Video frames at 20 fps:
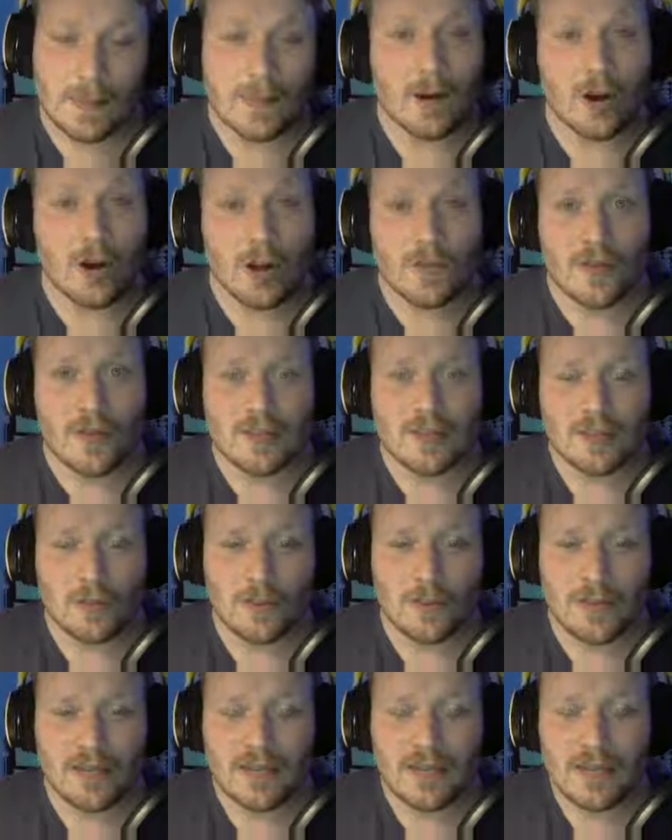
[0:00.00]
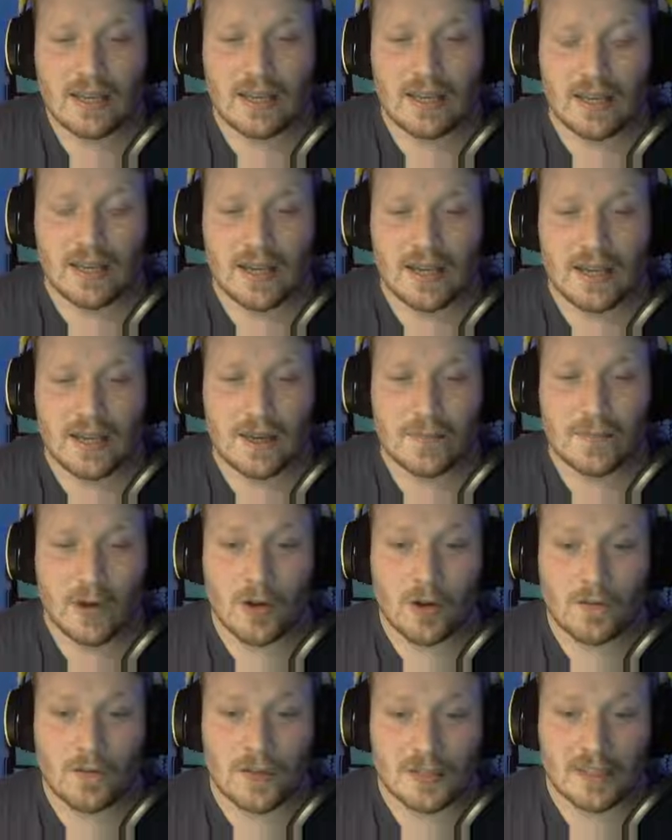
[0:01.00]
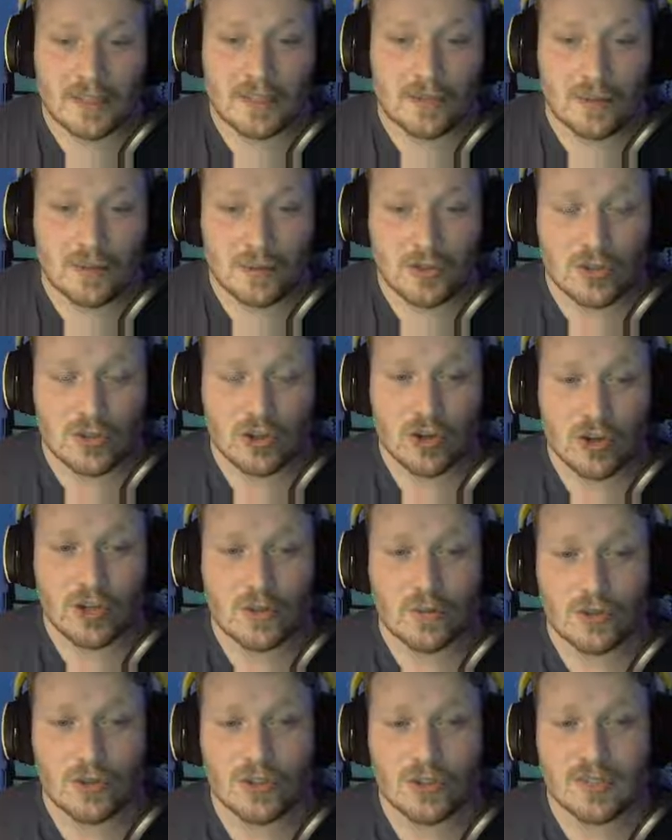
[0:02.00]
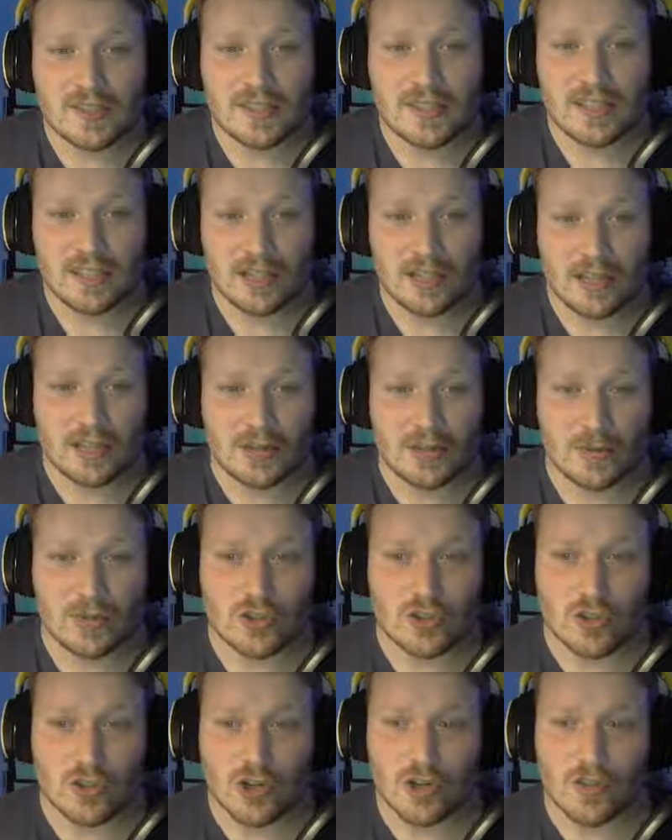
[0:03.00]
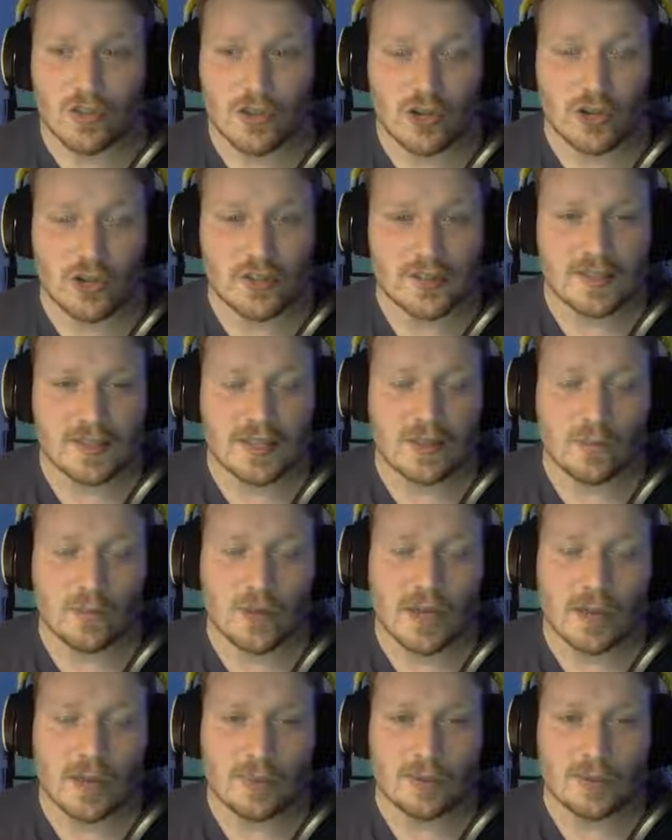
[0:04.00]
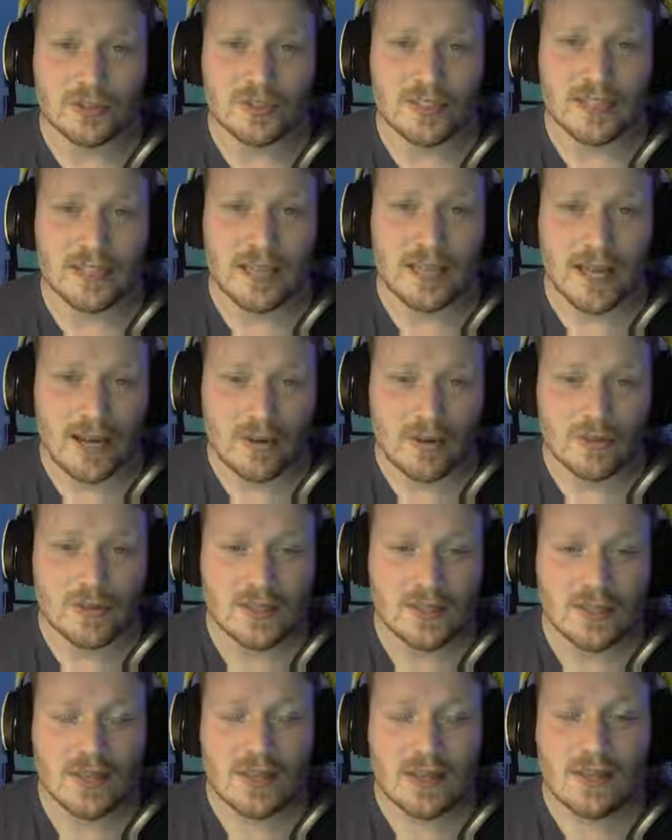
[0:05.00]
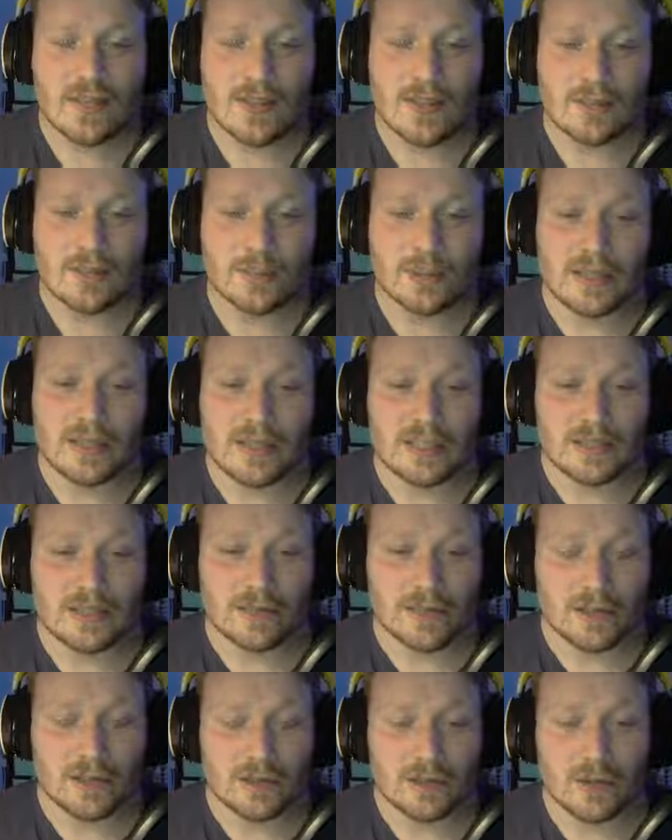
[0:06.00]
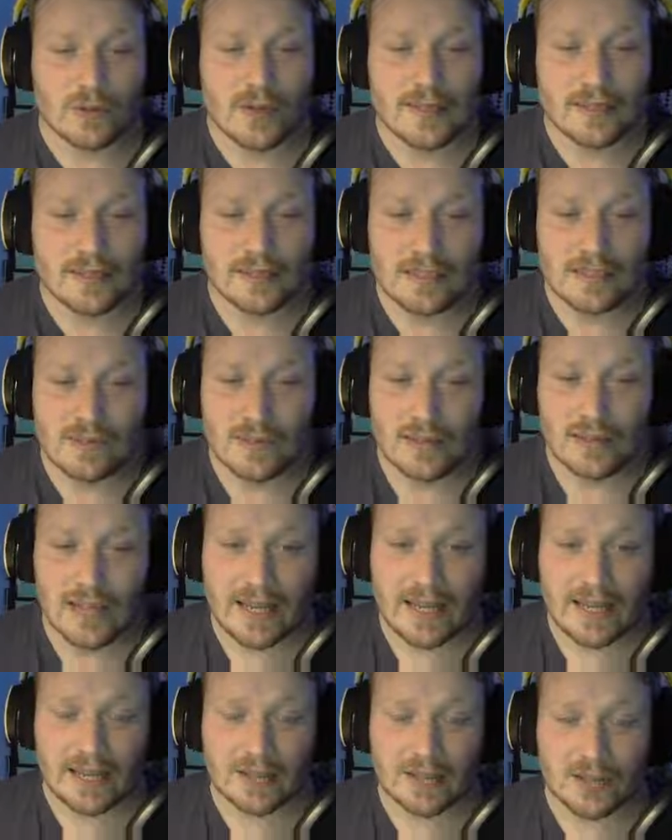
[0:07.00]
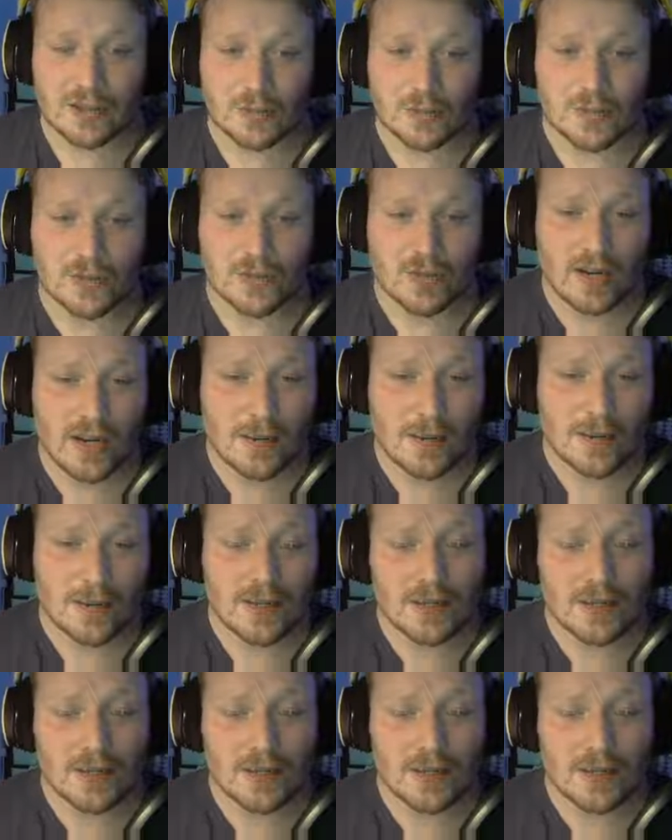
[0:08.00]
On that topic, obviously if you enjoy what you're seeing and you enjoy the content we are putting out, then please feel free to leave a like and a subscribe.